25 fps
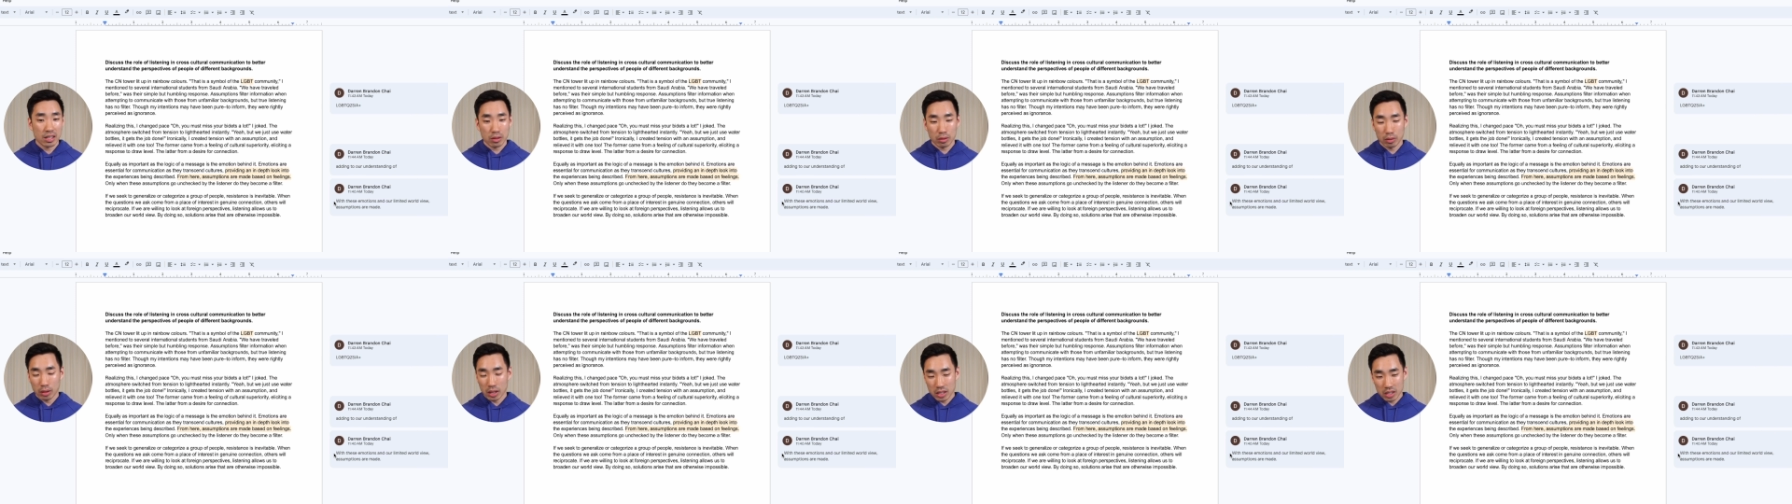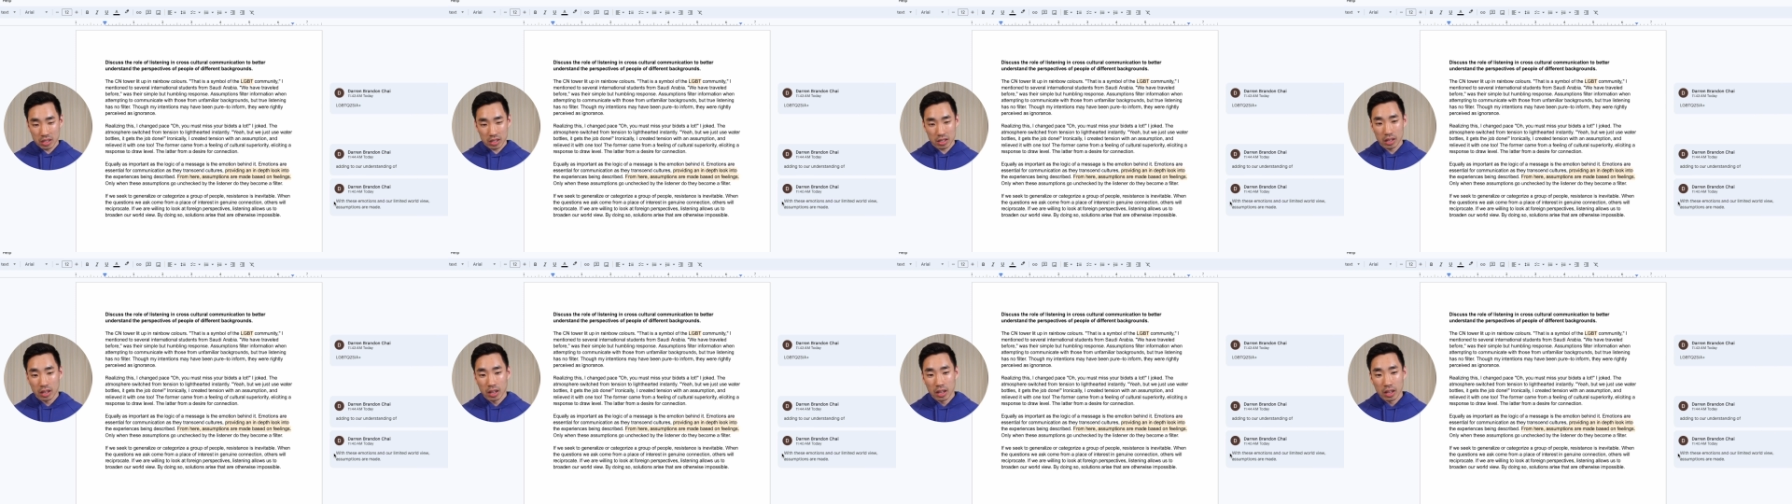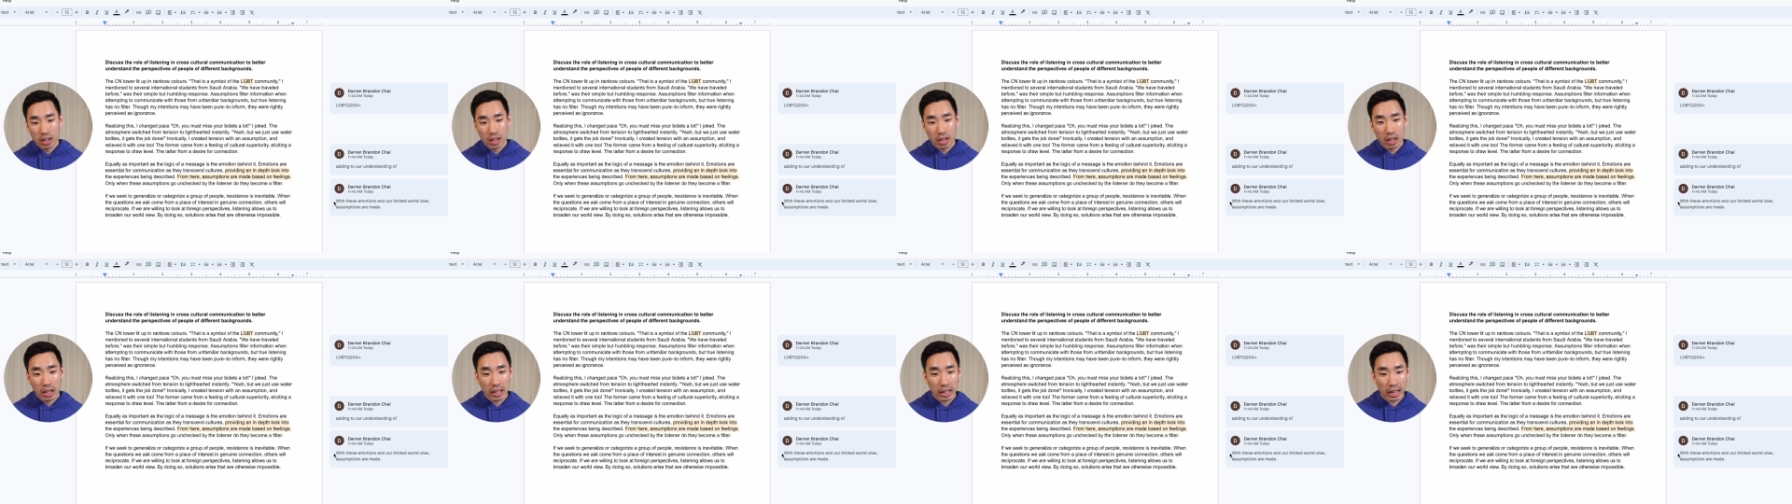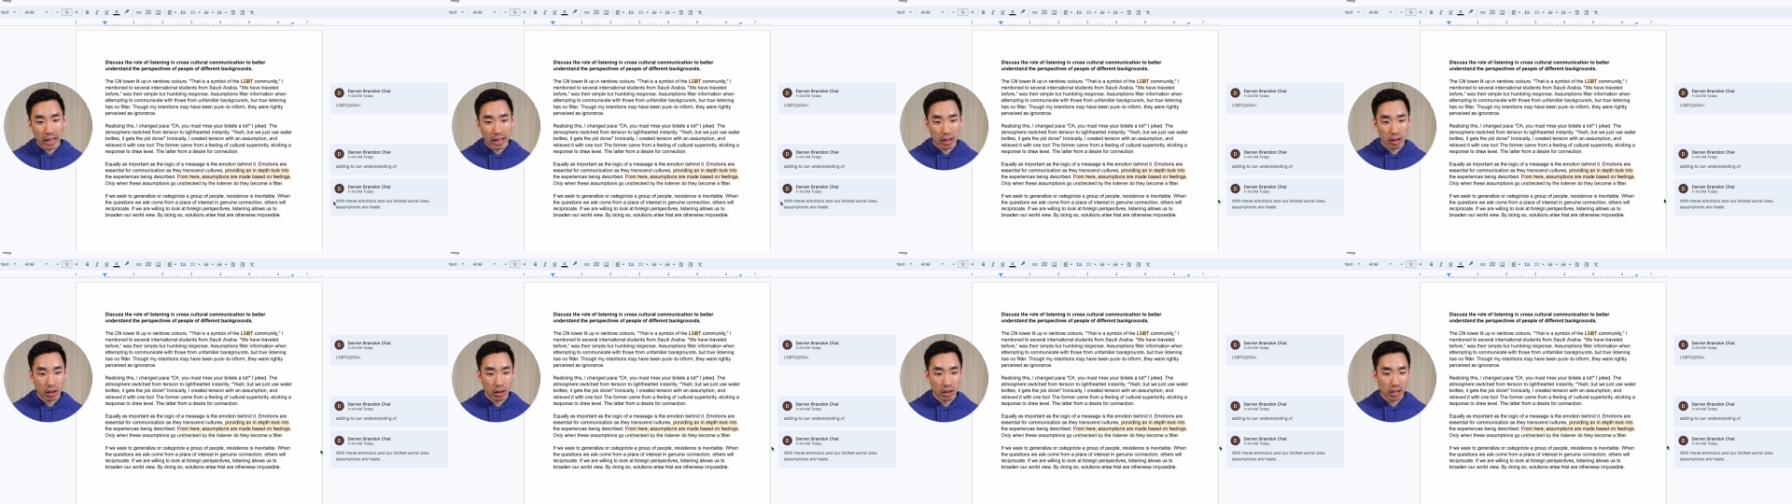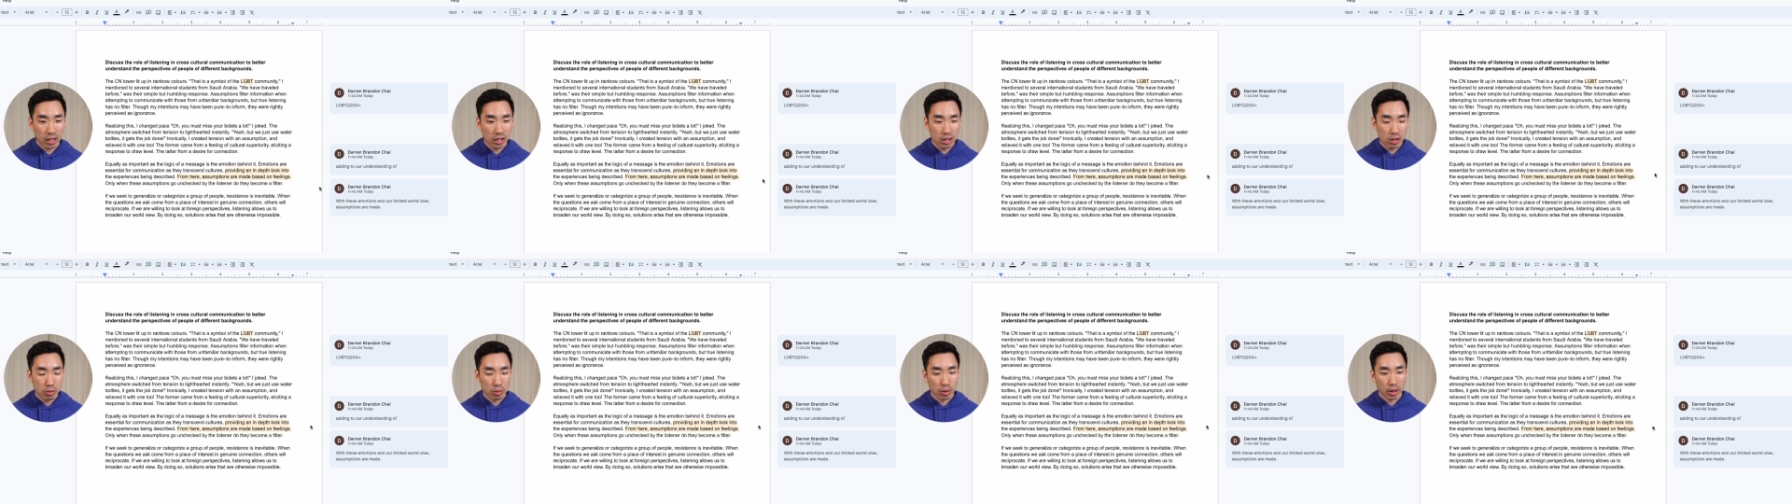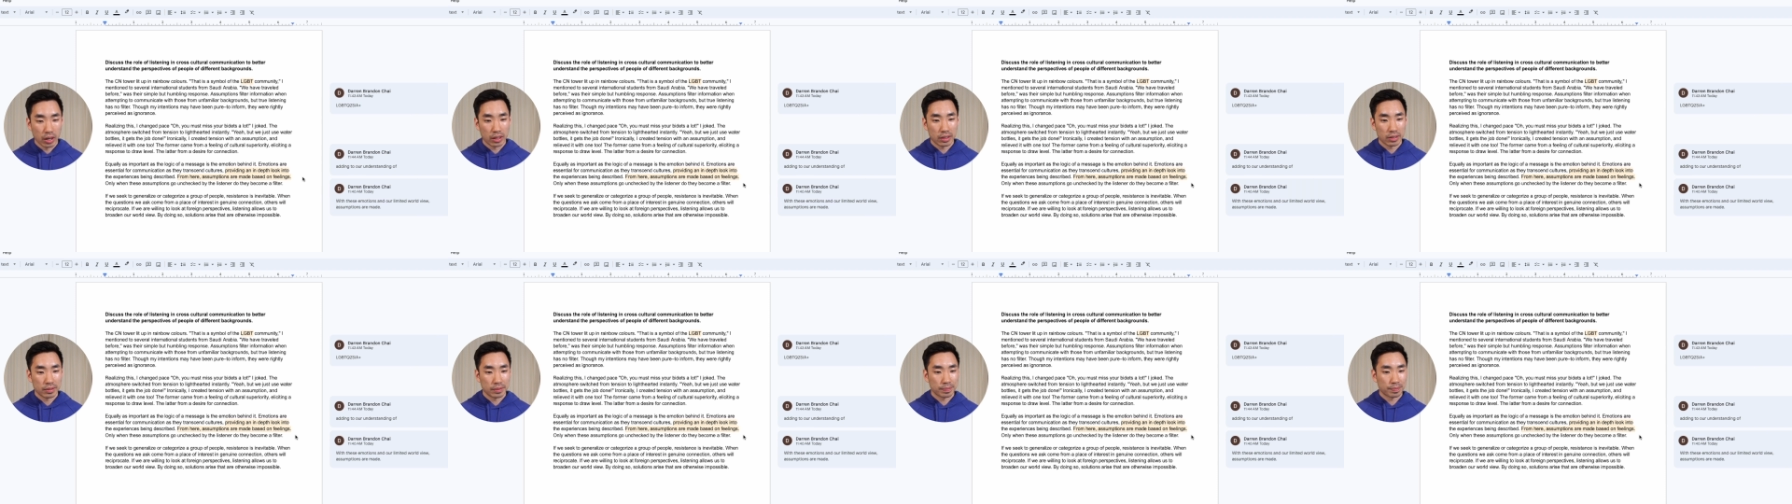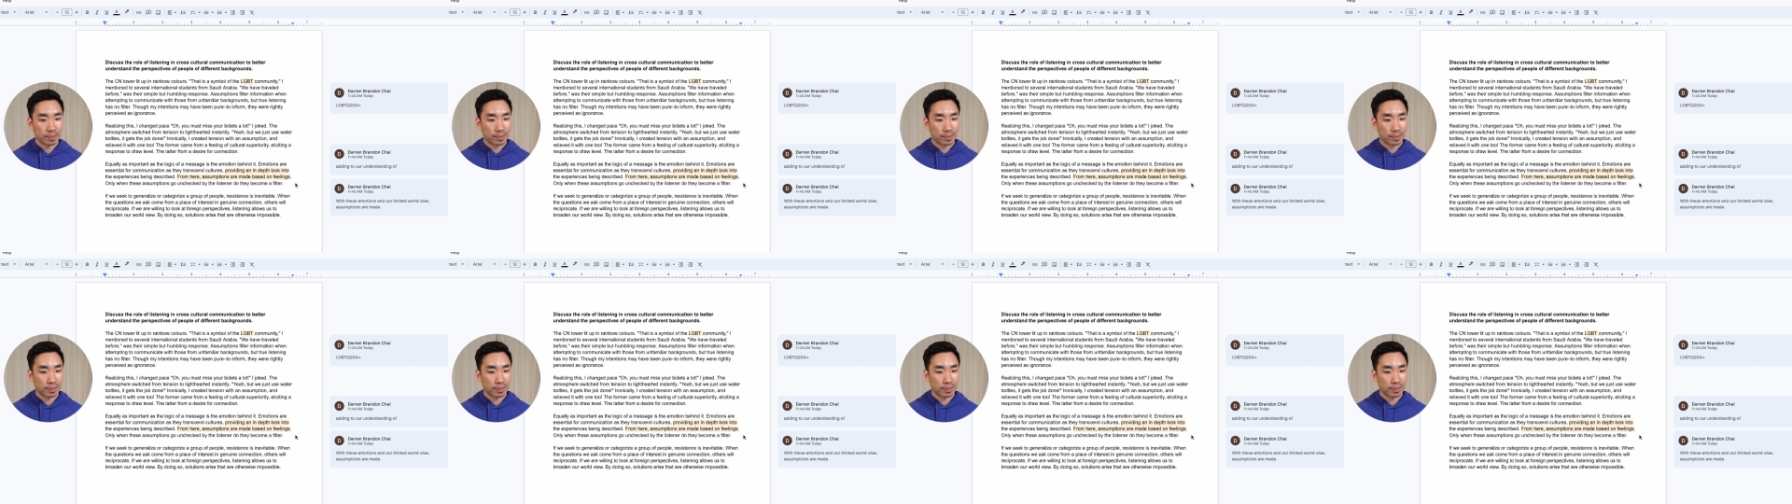So let's get on into it.